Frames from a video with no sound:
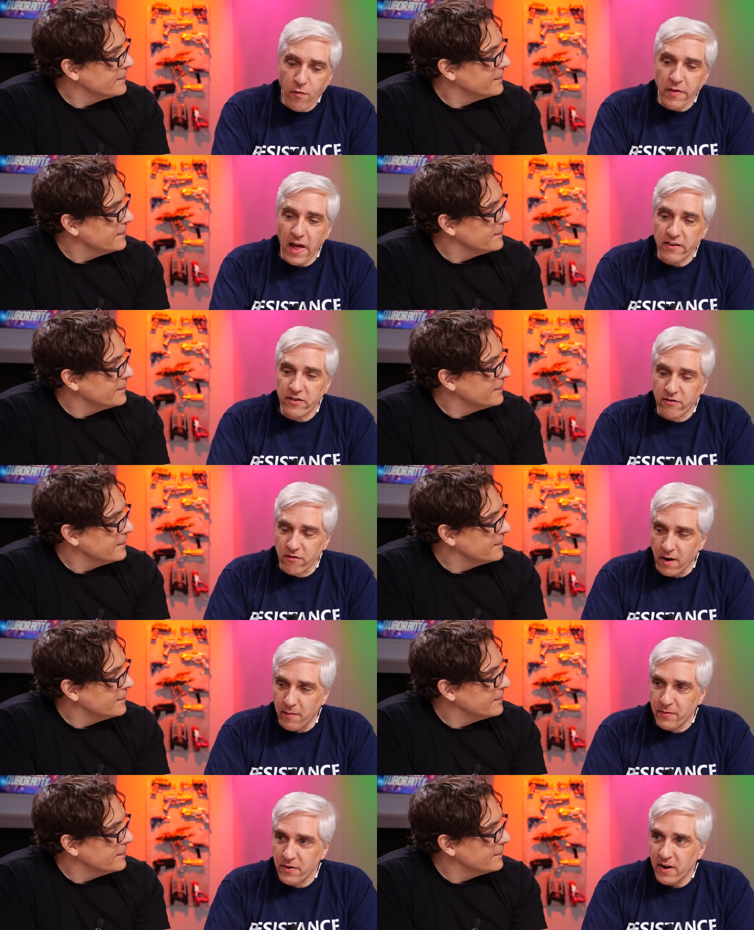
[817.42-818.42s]
Speaker 1: that
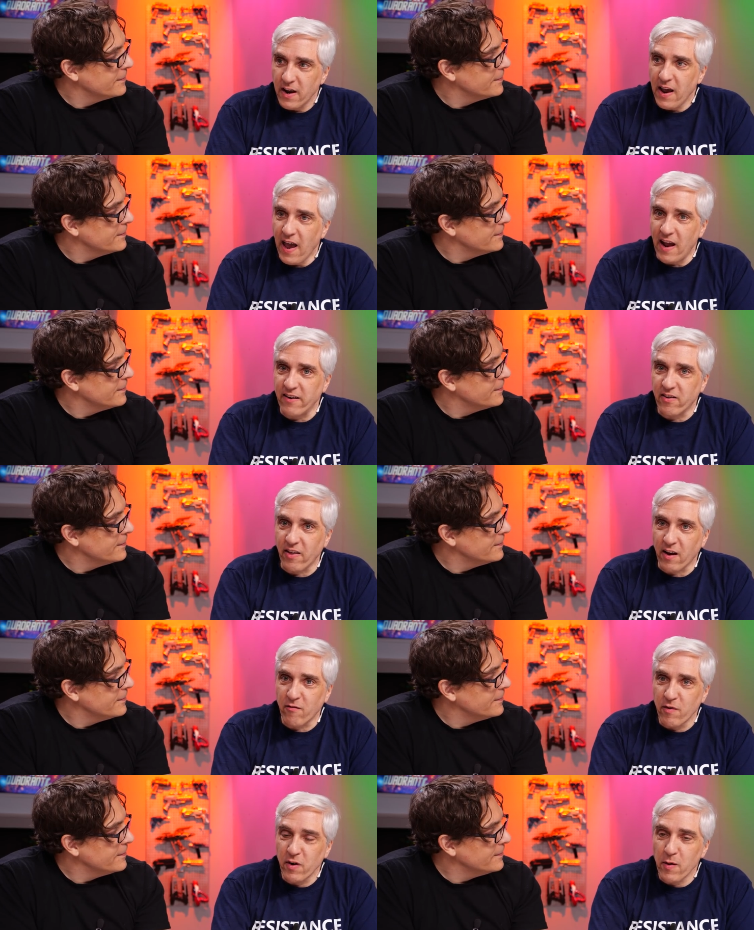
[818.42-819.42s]
script and to like
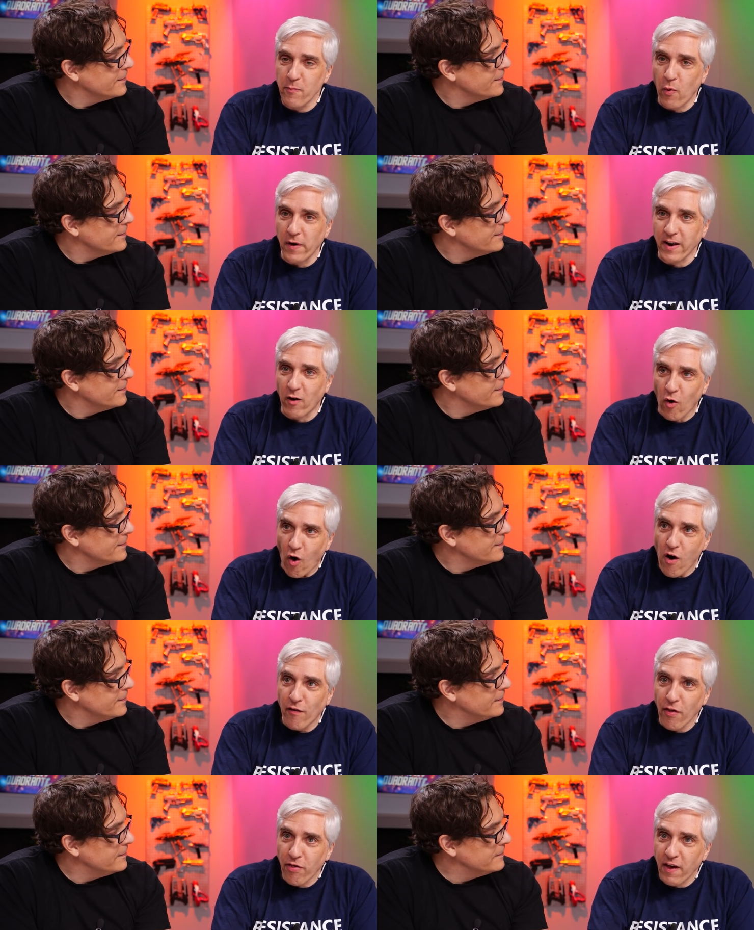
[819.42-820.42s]
really point out all
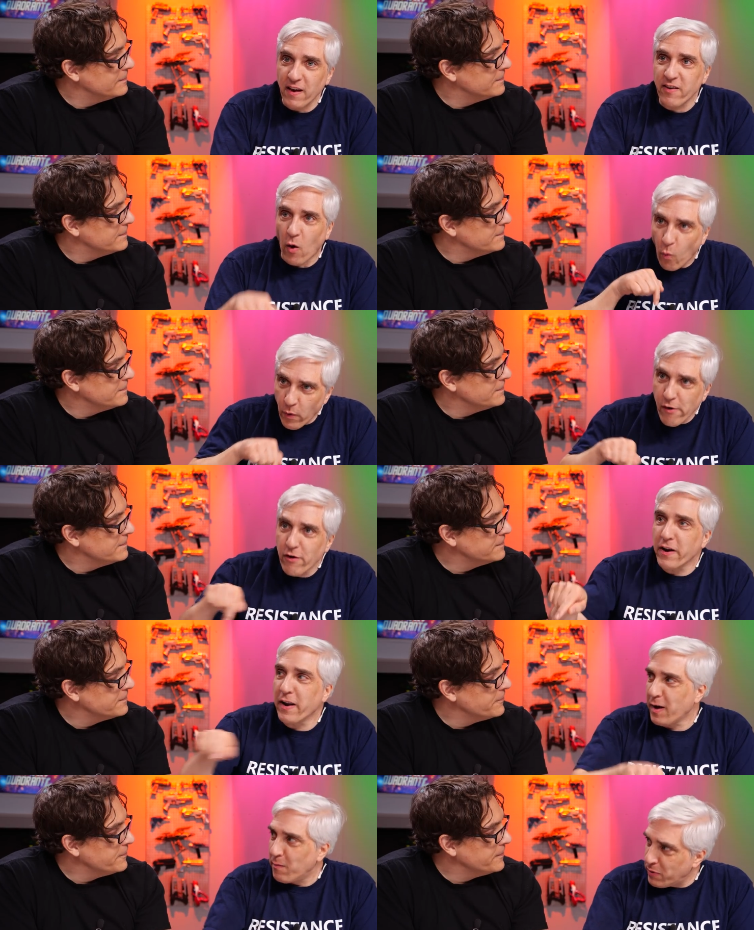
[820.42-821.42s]
the things that we're going
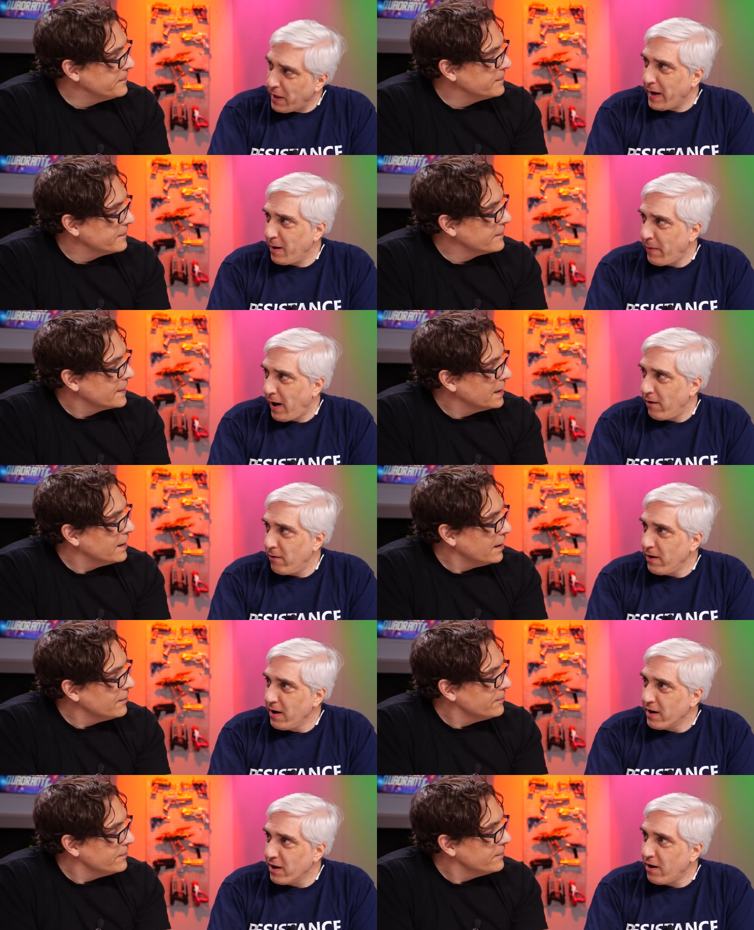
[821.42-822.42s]
to complain about. Yeah.
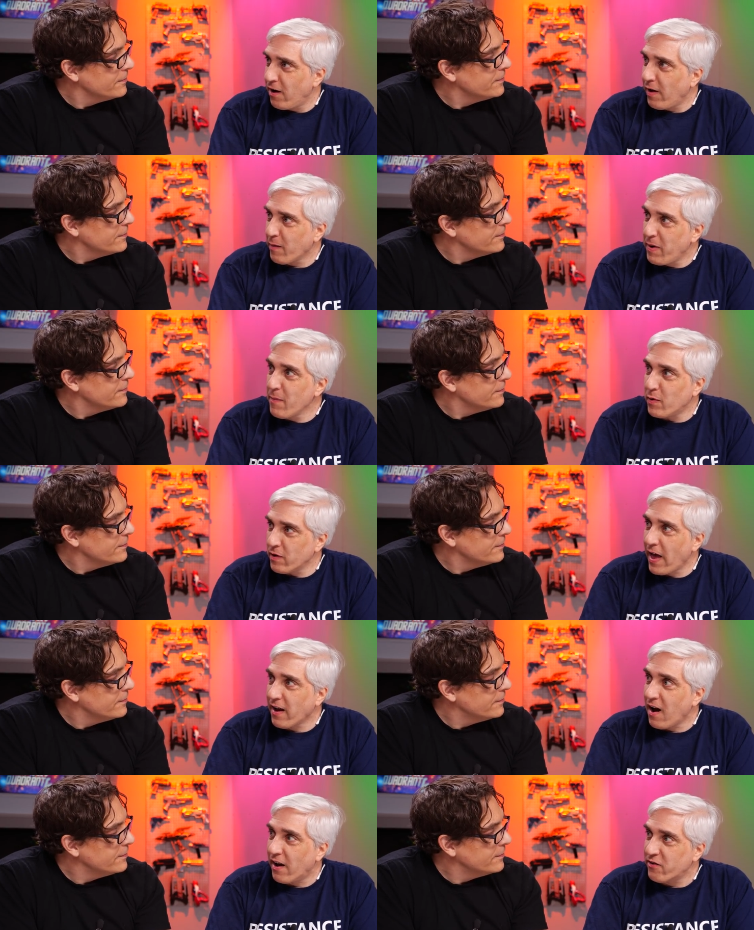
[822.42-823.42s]
You know, like people
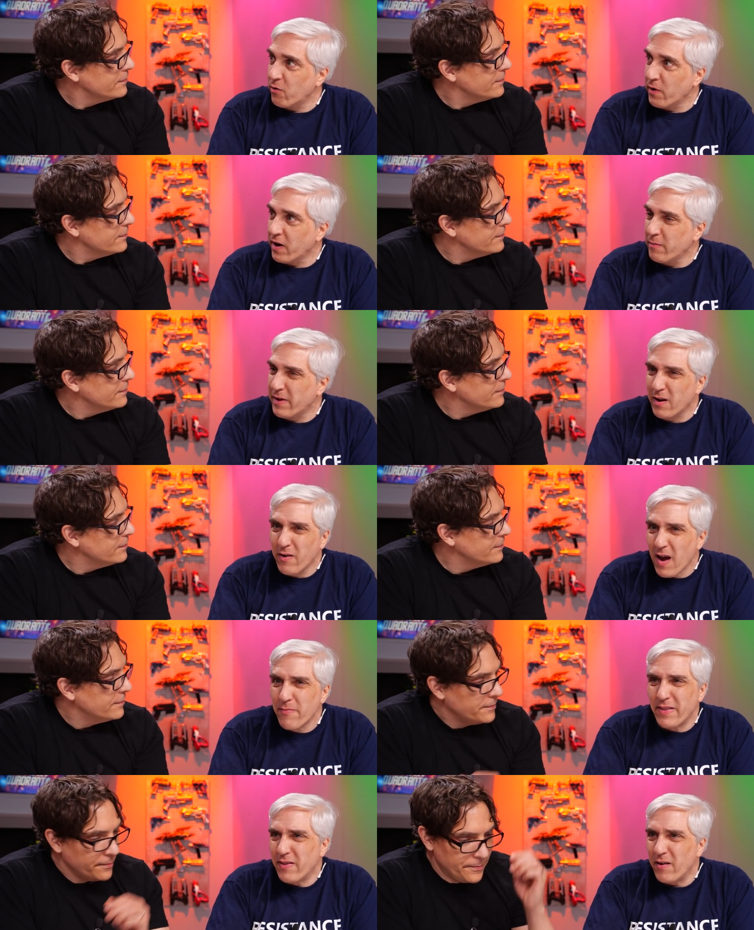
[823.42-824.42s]
like us who are going to be like, yeah,
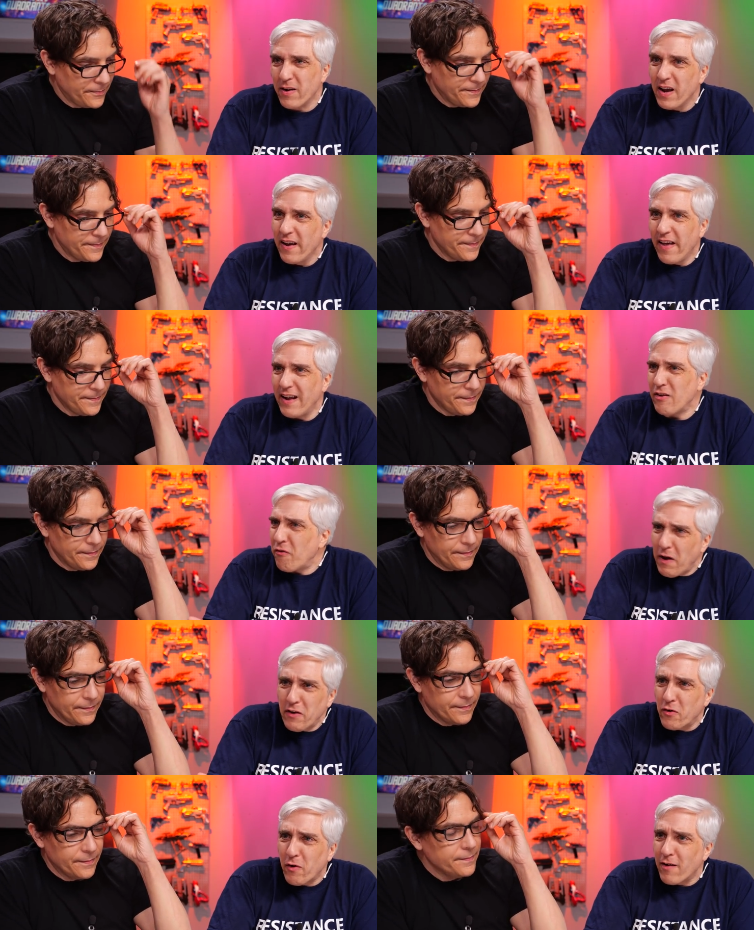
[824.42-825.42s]
but the, that's a
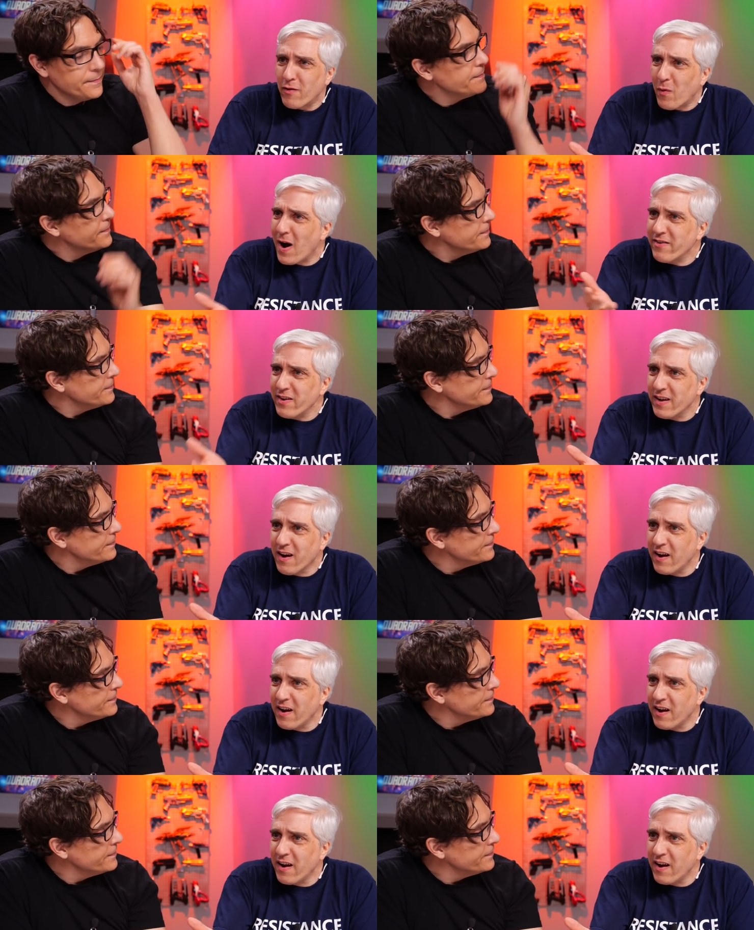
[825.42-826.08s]
phaser rifle. Why isn't it cut?